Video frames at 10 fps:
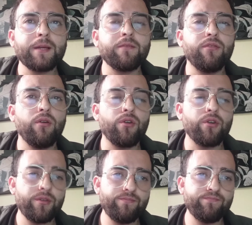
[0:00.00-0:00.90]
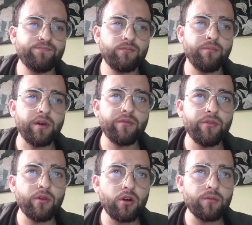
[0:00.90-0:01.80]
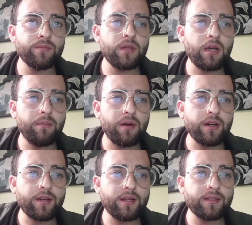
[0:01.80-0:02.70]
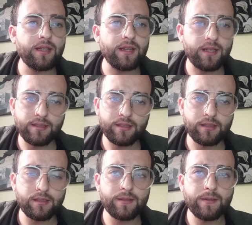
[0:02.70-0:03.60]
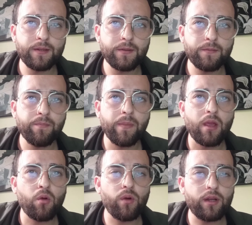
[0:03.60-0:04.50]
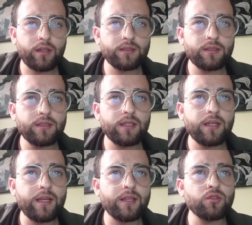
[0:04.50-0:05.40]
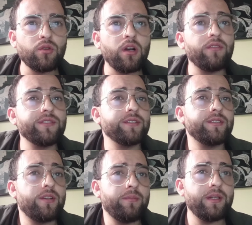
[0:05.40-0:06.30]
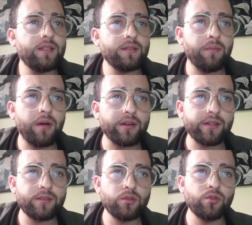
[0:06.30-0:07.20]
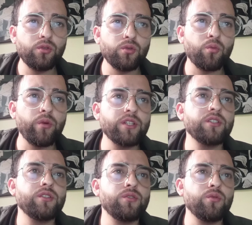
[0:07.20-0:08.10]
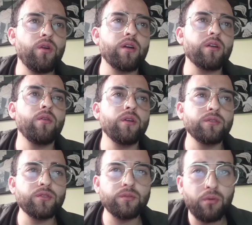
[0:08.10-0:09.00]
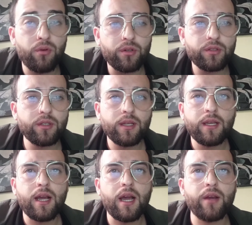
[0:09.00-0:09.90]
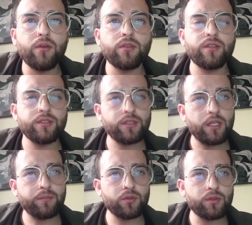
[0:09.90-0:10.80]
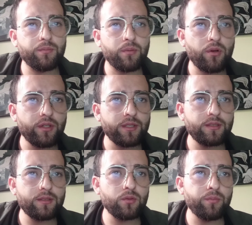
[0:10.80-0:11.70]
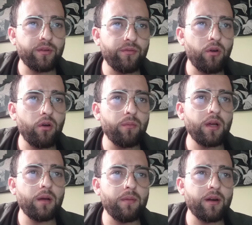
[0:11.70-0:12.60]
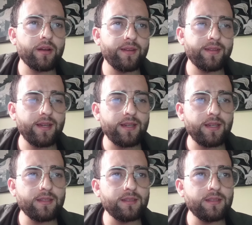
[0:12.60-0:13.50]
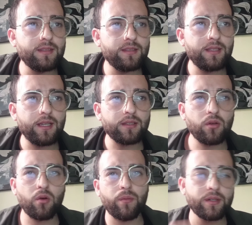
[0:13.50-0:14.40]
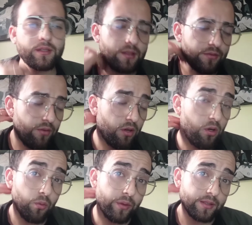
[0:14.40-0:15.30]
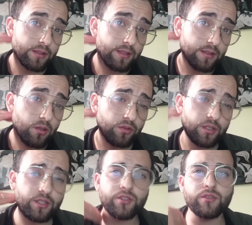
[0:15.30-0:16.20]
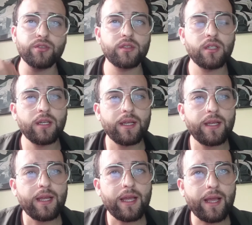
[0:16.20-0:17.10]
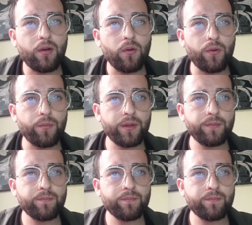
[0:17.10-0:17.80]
4. Perform a market analysis. Once you have determined the market to which you are going to export, another step to export is to perform a market analysis that covers the following conditions: economy,